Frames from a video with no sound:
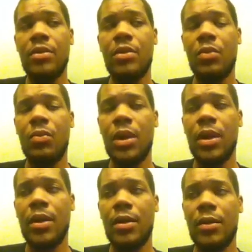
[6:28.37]
to
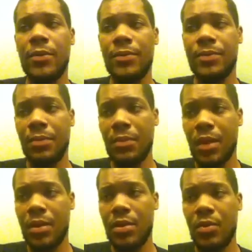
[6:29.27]
where
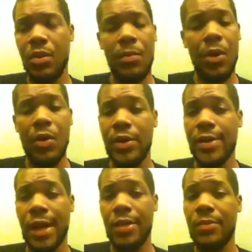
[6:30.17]

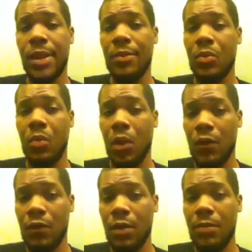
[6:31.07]
Murray's not going to be able to
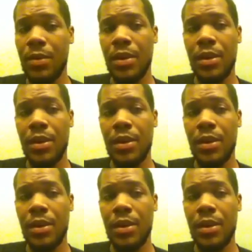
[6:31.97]
work from.